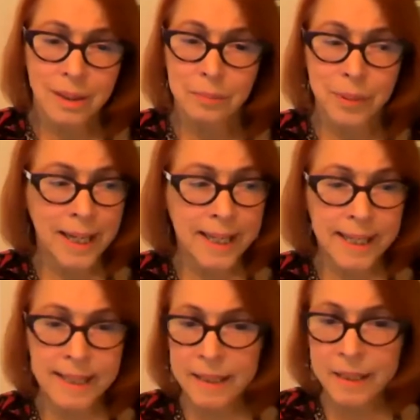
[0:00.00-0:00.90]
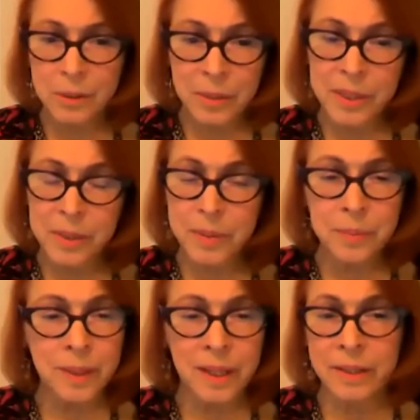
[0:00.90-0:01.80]
But I can't tell you how many
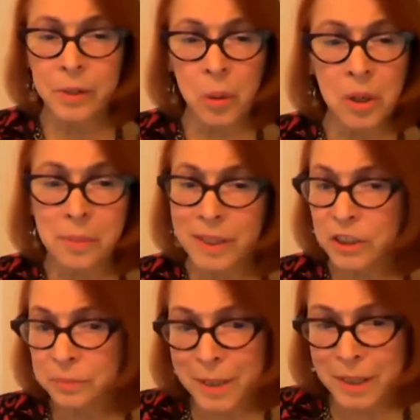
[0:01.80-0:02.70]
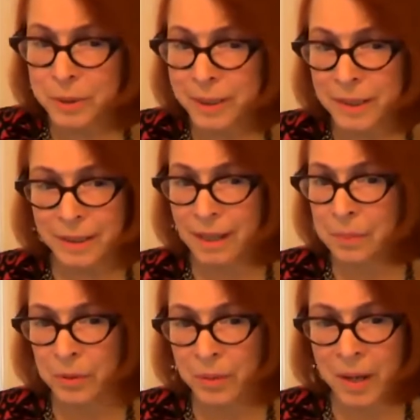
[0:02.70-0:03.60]
people I cured by treating their
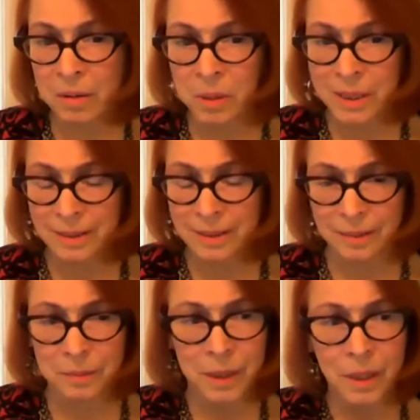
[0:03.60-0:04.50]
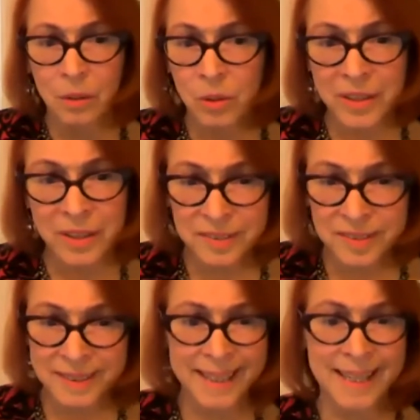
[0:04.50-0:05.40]
hypothyroidism or their
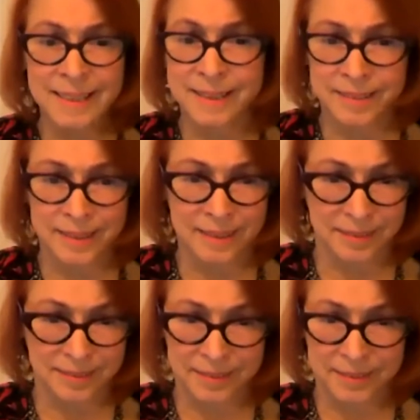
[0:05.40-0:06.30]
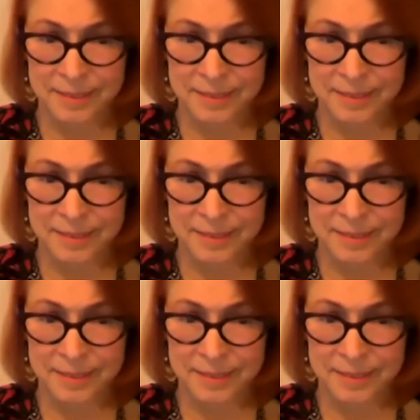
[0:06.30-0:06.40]
celiac disease.